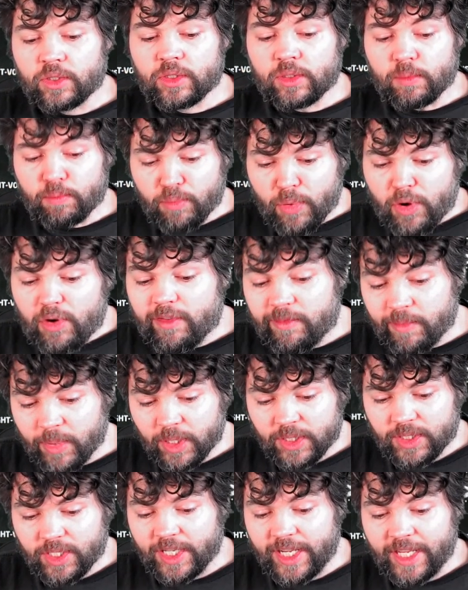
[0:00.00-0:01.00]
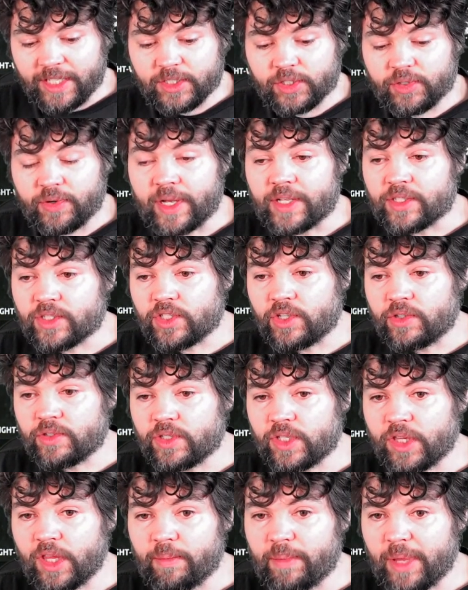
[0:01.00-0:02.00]
movement and interest
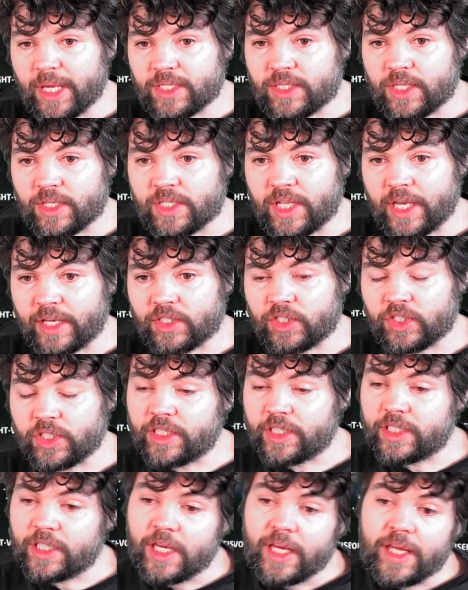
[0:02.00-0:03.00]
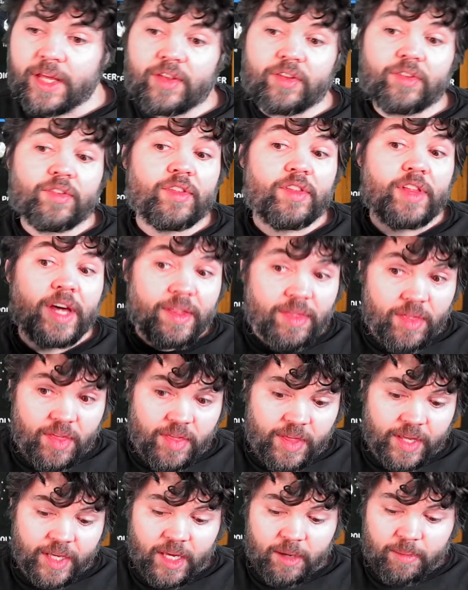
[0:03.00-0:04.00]
using the mixer section. Then
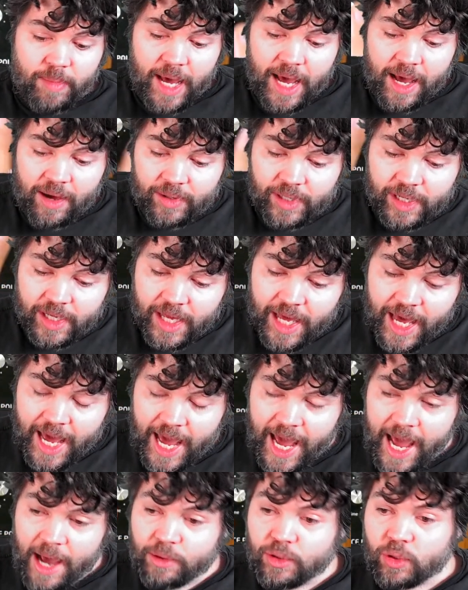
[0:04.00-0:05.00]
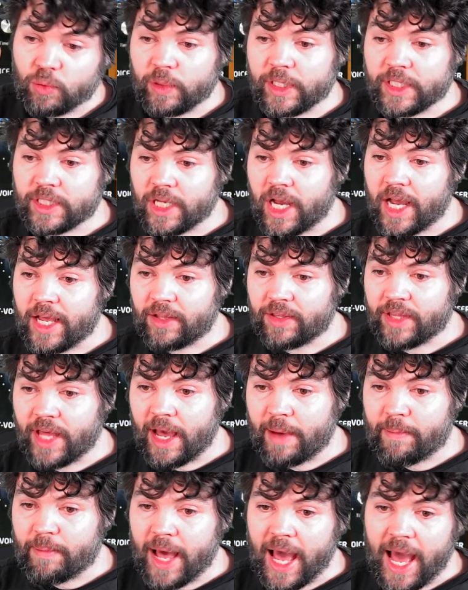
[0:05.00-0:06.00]
think about, how do we dial
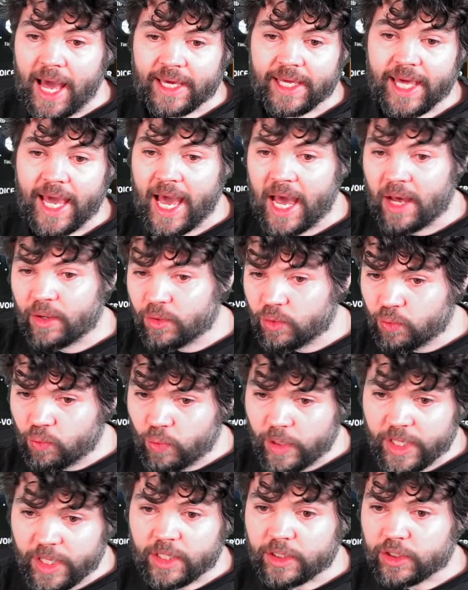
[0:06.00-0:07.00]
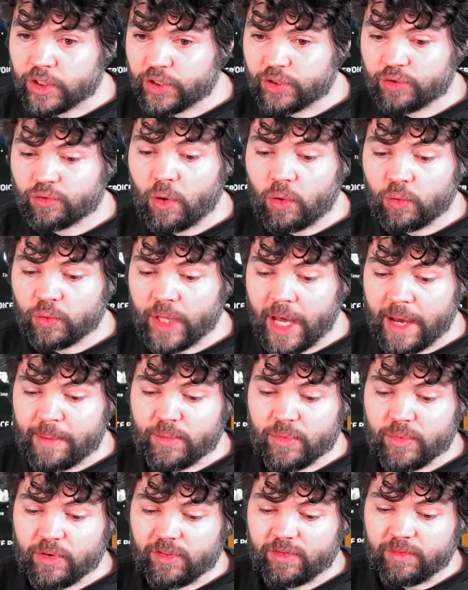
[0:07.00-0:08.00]
that back? How do we control that
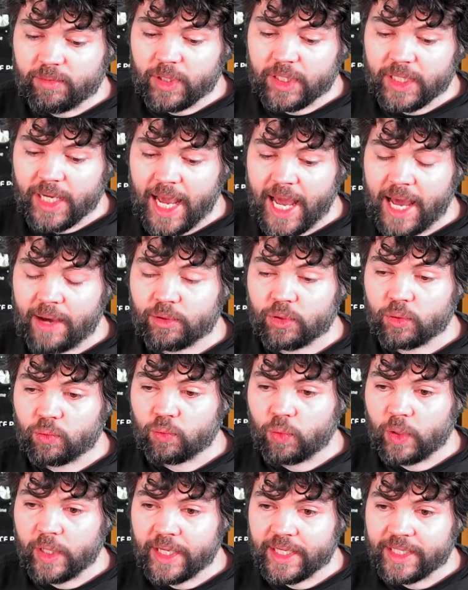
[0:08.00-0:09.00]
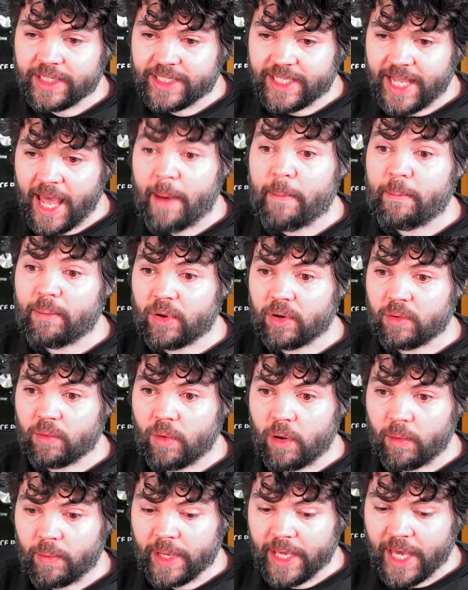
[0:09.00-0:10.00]
movement? How do we temper
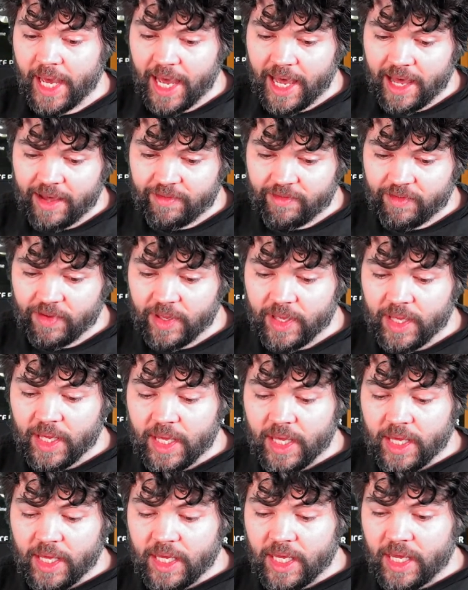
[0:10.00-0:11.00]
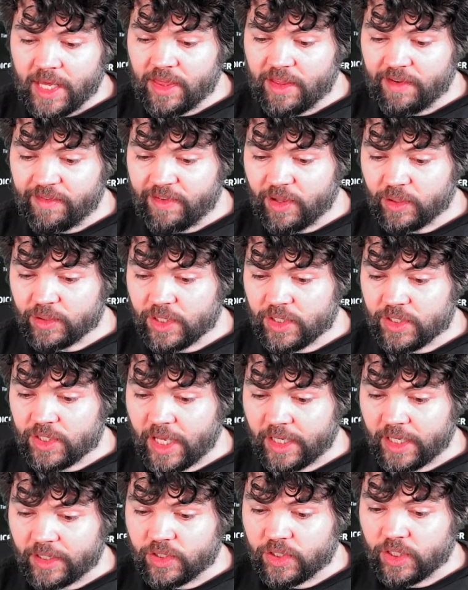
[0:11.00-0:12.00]
what we have in the filter
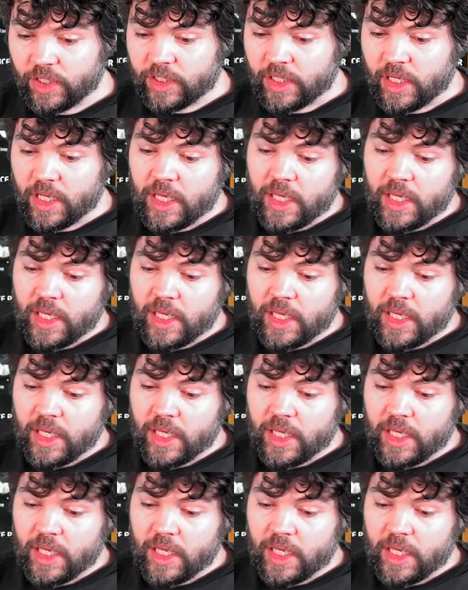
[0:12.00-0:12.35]
section?